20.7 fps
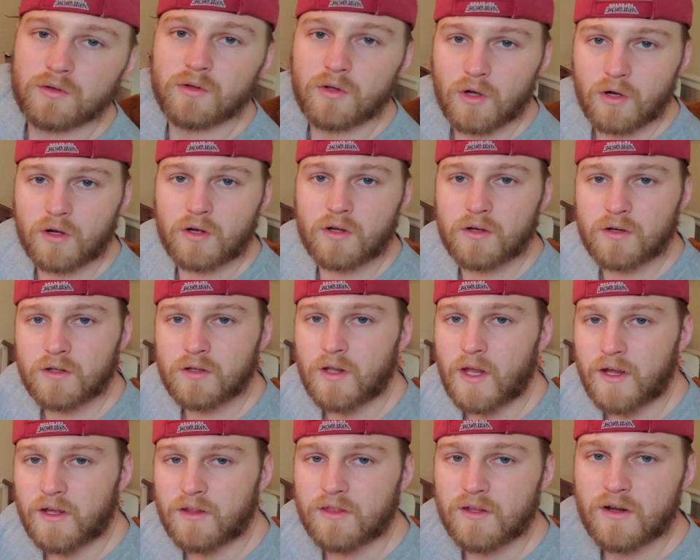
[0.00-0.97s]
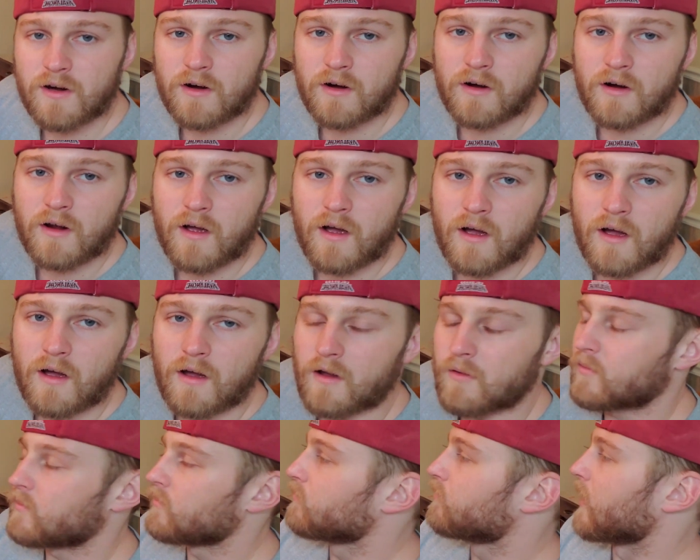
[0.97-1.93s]
look like they're uh,
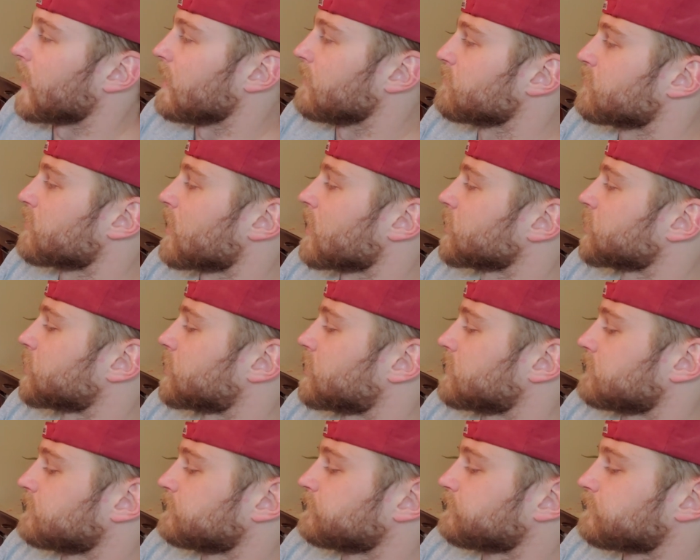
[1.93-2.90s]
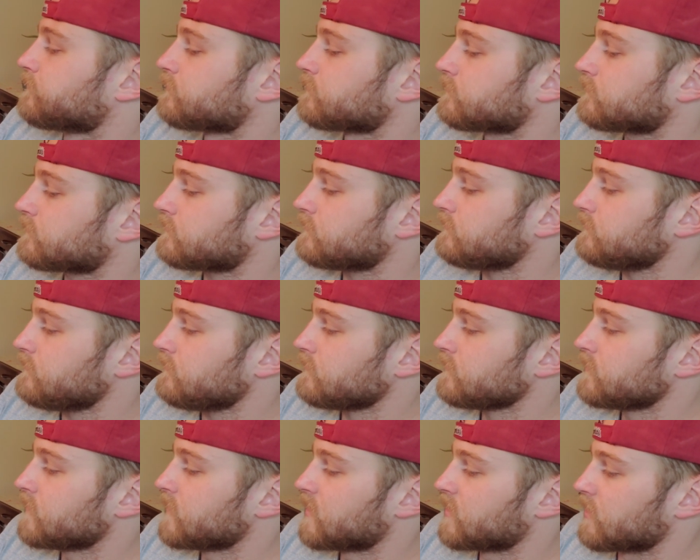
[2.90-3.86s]
paintbrushed.
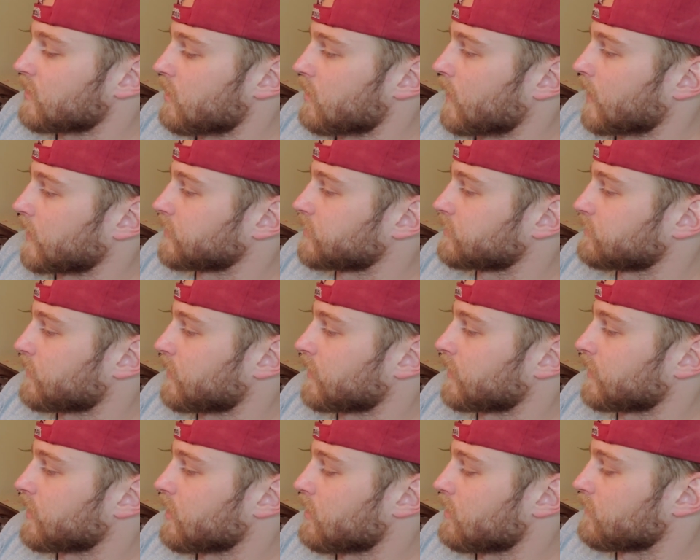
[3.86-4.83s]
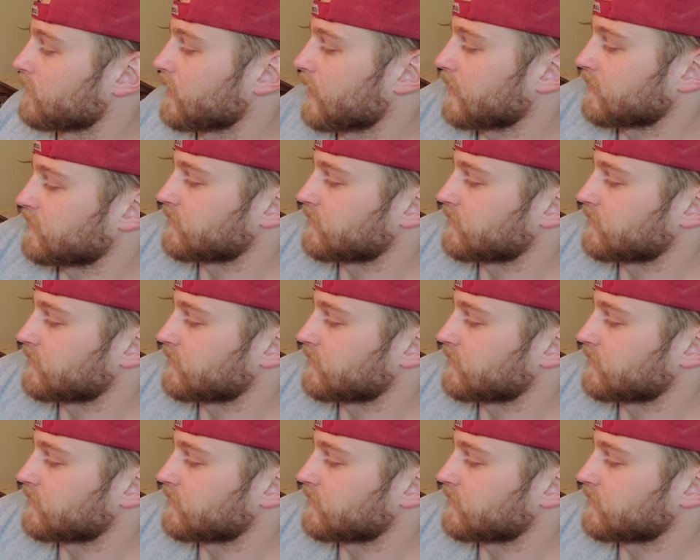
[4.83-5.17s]
So I just want to go over that